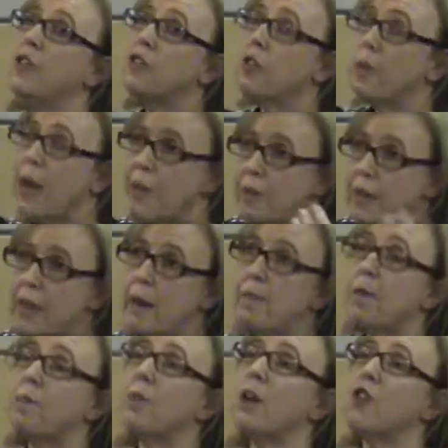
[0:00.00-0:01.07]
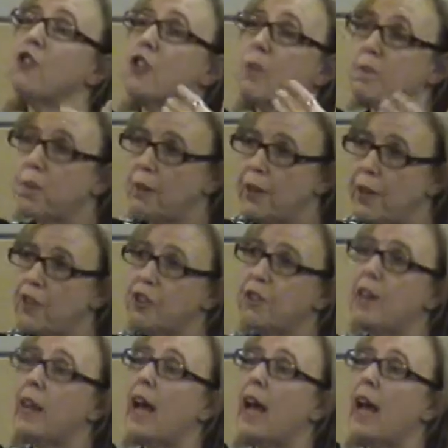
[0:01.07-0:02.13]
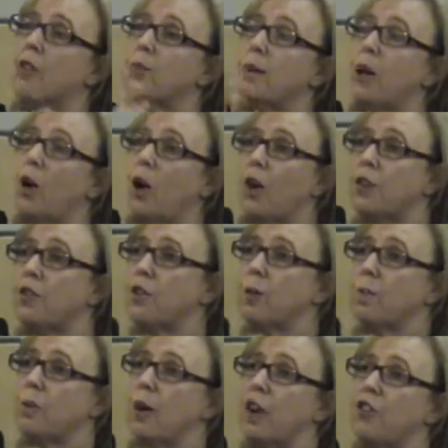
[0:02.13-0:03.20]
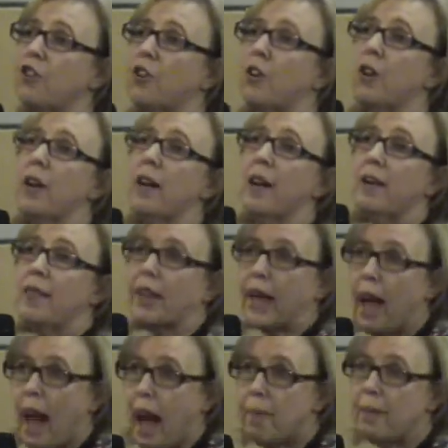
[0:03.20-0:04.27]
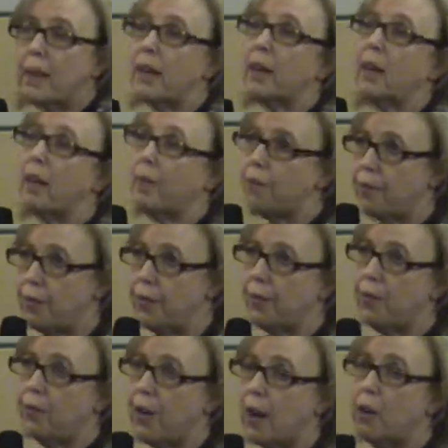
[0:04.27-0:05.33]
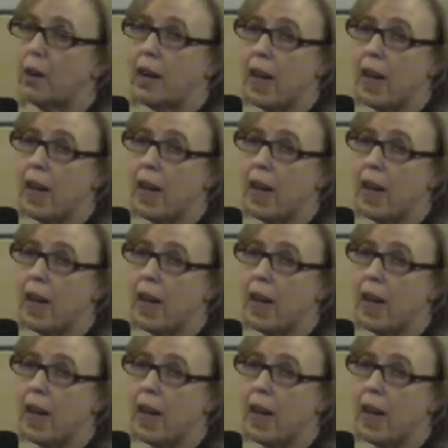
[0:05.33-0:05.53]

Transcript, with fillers: So we have to keep the pressure up provincially as we also pressure the cabinet of the federal